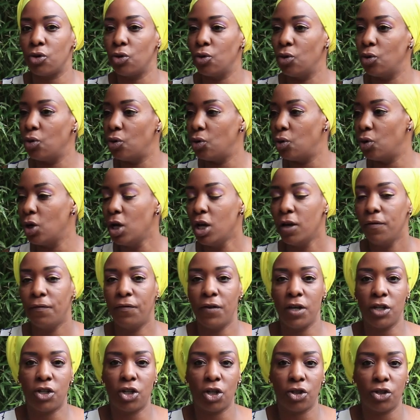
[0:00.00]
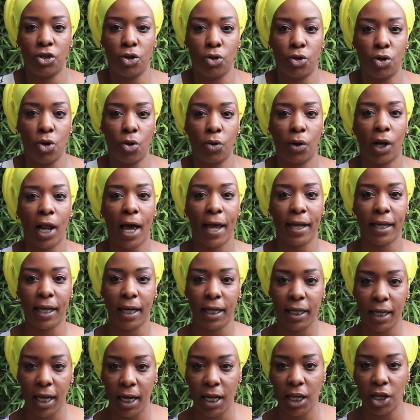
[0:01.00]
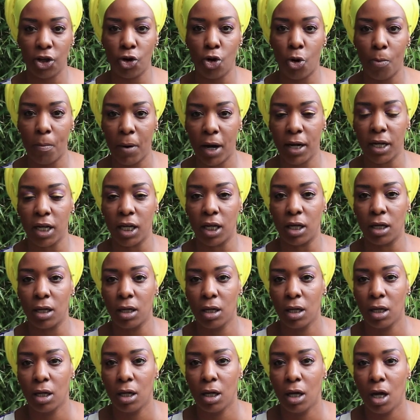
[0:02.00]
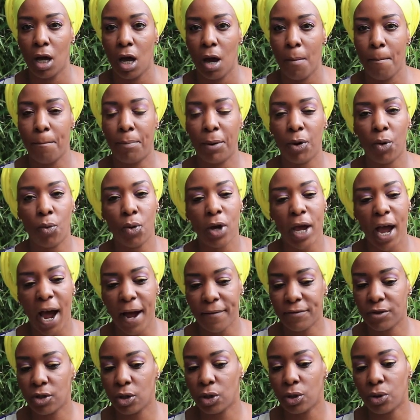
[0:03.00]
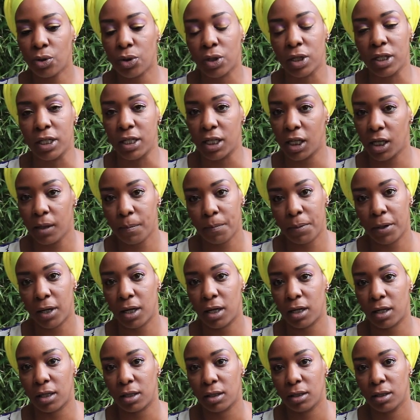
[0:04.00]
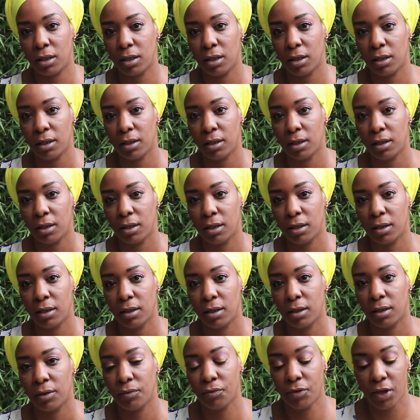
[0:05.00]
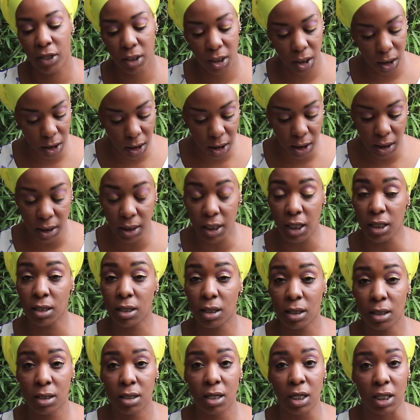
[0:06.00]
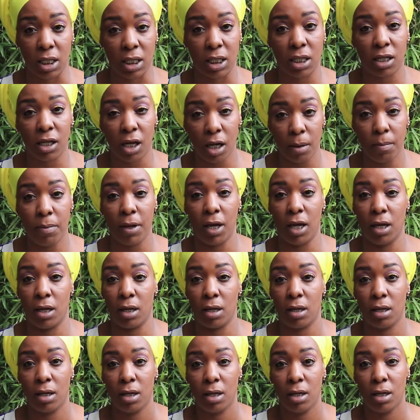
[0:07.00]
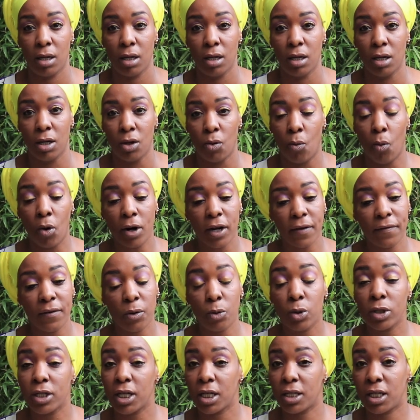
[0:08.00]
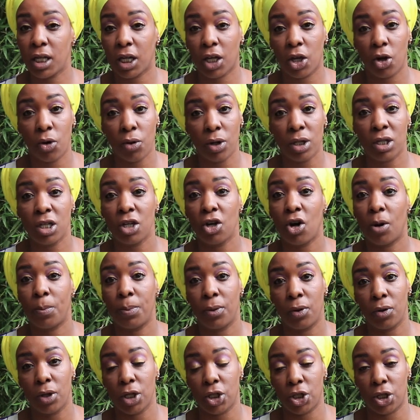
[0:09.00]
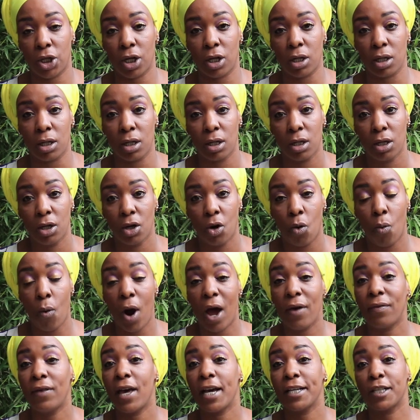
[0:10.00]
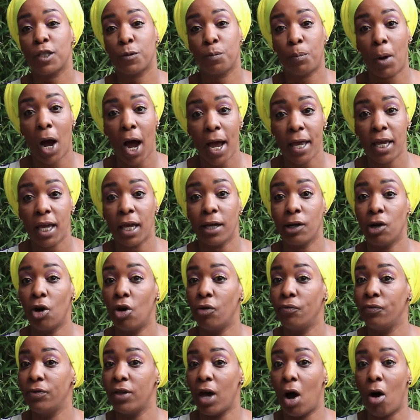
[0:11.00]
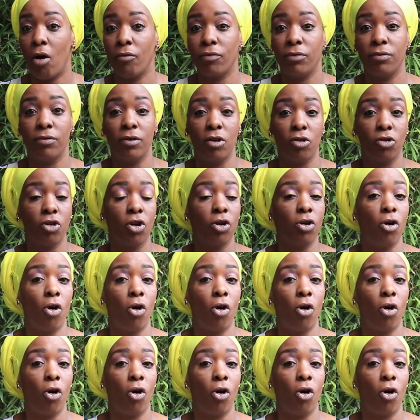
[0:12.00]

to features you don't like and getting your money, but we have to look deeper. This is disturbing. What if it was a security operation where they're spying on